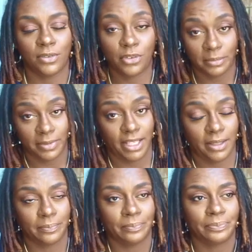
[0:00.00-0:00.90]
for
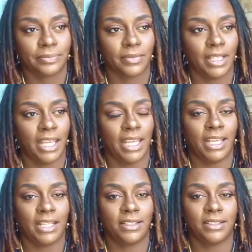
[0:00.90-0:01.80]
me
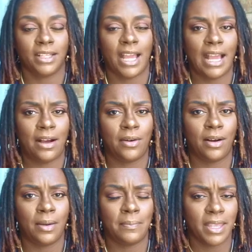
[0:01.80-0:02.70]
and
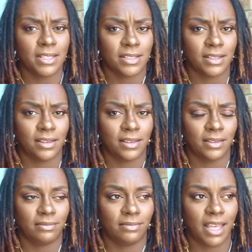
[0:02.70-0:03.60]
how amazing
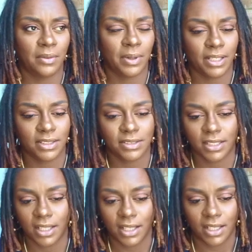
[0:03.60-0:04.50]
that was.
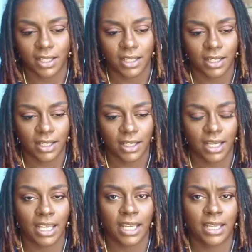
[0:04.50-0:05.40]

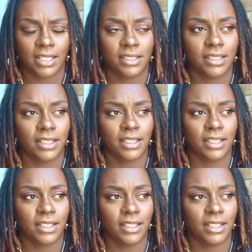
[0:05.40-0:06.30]
And
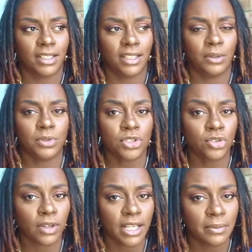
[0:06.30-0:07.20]
it was
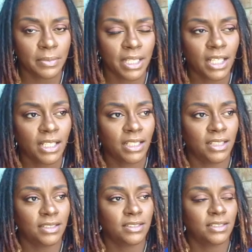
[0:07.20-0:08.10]
great
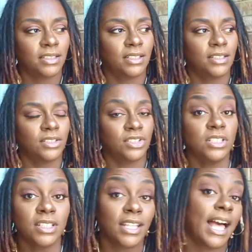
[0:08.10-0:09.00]
because
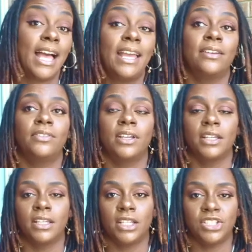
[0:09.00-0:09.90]
she's alive
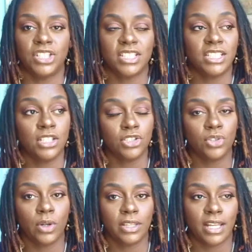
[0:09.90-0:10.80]
and she could see the
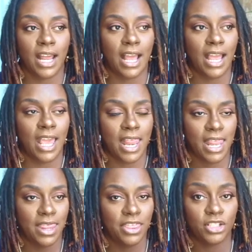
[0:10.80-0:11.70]
joy that I,
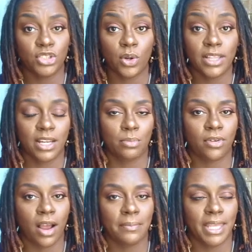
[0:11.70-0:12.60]
and the joy that it
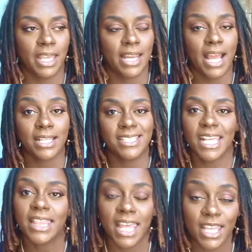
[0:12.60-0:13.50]
brought me and I could
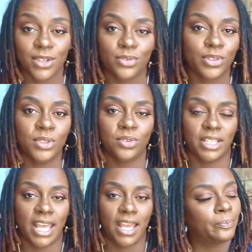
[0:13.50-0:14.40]
say thank you for
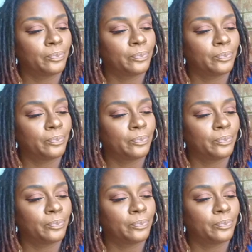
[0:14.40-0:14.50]
doing that.